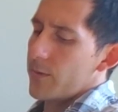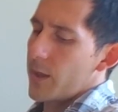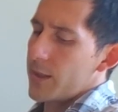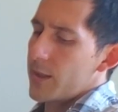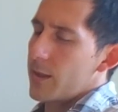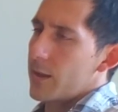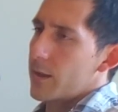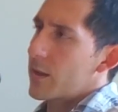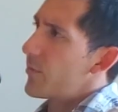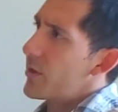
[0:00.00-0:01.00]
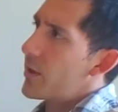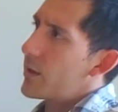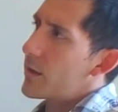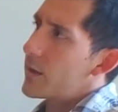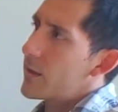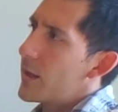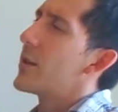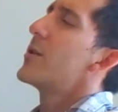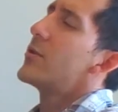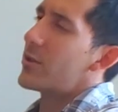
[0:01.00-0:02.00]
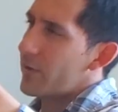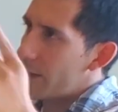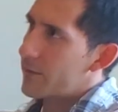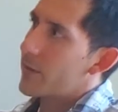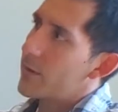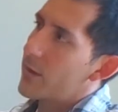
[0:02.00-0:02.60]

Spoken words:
I did a community college, and then you do the transfer.